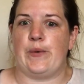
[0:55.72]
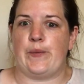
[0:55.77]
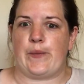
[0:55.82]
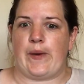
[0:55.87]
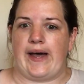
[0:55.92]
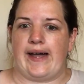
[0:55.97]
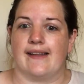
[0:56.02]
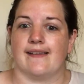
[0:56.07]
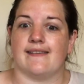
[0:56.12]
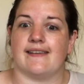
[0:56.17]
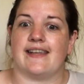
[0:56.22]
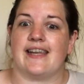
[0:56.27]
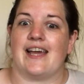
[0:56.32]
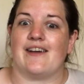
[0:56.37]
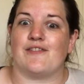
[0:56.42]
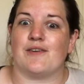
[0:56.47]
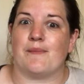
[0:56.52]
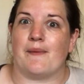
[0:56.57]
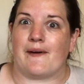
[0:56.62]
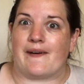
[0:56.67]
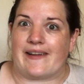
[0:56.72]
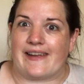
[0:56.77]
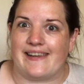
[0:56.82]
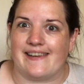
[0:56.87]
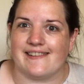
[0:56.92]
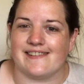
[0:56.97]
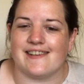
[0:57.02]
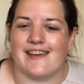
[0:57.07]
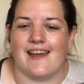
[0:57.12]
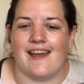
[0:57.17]
Oh well, never
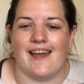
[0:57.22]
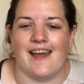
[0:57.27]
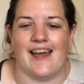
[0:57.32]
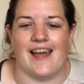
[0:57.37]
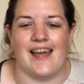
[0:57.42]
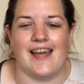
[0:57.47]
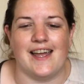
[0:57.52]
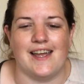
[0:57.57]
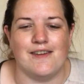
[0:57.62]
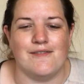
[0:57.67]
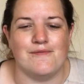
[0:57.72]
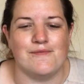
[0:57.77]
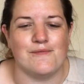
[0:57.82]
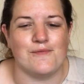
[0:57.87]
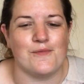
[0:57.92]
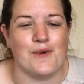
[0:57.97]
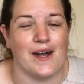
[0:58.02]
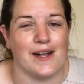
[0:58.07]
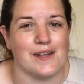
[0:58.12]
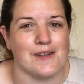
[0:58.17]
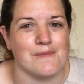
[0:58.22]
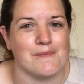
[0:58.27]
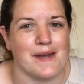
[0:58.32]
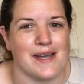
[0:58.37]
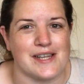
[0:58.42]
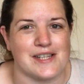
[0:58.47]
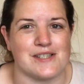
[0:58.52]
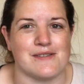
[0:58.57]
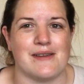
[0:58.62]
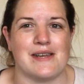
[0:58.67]
mind. Welcome
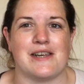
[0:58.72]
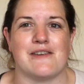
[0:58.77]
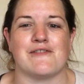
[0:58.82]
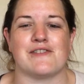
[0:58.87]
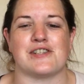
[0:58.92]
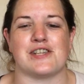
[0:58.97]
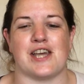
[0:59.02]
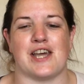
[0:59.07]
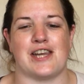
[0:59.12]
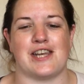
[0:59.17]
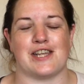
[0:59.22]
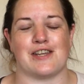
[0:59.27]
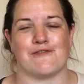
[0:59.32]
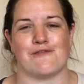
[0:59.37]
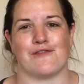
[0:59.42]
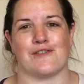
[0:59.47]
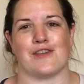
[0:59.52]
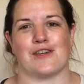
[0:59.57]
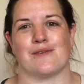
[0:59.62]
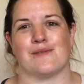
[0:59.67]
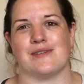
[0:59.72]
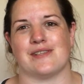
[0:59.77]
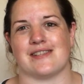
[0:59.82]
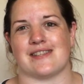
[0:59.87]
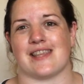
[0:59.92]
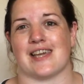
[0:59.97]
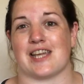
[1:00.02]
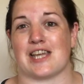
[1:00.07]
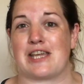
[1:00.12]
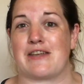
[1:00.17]
back to any returning
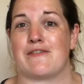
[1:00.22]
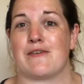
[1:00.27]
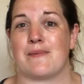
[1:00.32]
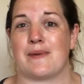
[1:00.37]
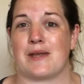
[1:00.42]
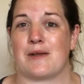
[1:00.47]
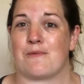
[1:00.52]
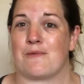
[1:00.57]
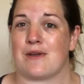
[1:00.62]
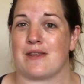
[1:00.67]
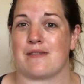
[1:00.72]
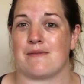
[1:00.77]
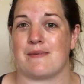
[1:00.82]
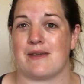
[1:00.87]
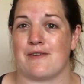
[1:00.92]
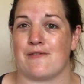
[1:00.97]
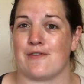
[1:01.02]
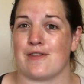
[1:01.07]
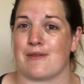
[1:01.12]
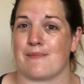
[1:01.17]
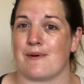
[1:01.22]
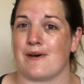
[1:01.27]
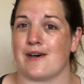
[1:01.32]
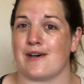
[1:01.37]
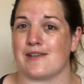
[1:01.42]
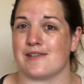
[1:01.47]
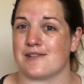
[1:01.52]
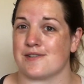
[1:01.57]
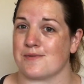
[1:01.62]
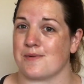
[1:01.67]
viewers. Thank you for being with me for the
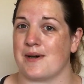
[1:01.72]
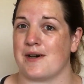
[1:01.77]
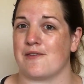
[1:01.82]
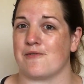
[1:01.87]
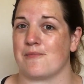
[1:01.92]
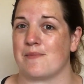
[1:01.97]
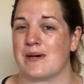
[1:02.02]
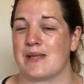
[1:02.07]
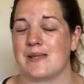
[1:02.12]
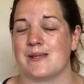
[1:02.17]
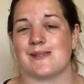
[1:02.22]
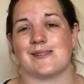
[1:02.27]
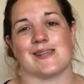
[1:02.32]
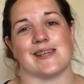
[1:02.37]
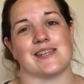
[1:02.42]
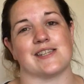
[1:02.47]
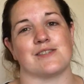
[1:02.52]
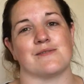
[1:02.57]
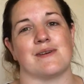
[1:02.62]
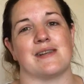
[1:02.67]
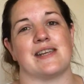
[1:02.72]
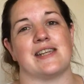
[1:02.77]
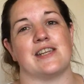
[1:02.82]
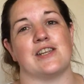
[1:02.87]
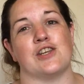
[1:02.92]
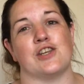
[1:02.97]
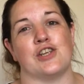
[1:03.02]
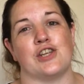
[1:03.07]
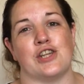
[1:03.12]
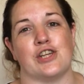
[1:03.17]
past 12 months, and to
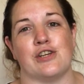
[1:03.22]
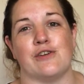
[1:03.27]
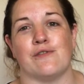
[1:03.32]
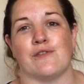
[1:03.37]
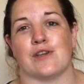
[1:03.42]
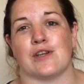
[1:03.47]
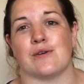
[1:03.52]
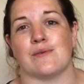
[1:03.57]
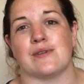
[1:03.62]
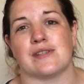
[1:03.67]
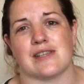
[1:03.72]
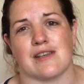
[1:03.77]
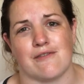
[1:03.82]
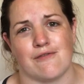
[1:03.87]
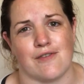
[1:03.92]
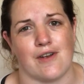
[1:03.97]
any new viewers,